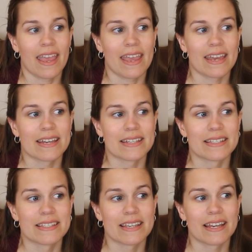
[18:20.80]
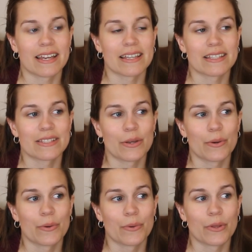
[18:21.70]
And
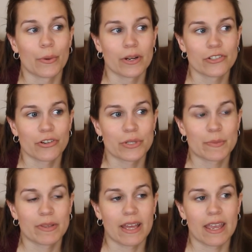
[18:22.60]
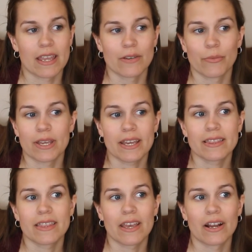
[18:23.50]
so the orchestra was playing. We
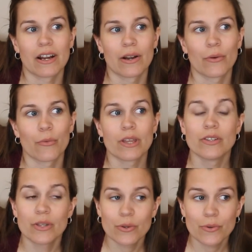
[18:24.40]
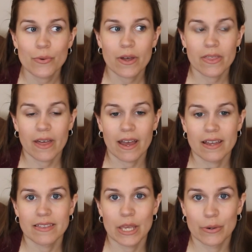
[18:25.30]
get there. We knew
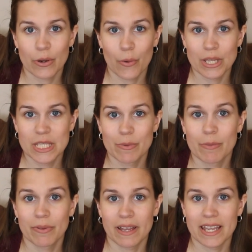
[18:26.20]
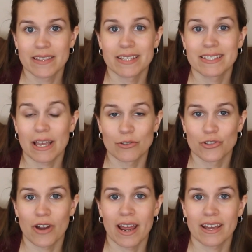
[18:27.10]
that they were going to be playing the
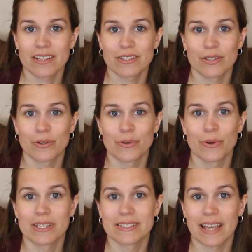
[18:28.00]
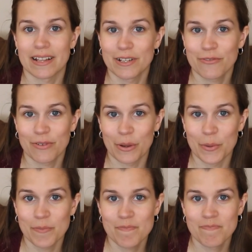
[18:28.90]
soundtrack to a silent
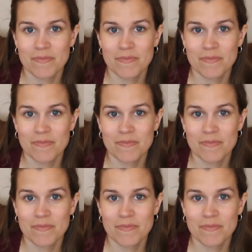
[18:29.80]
film.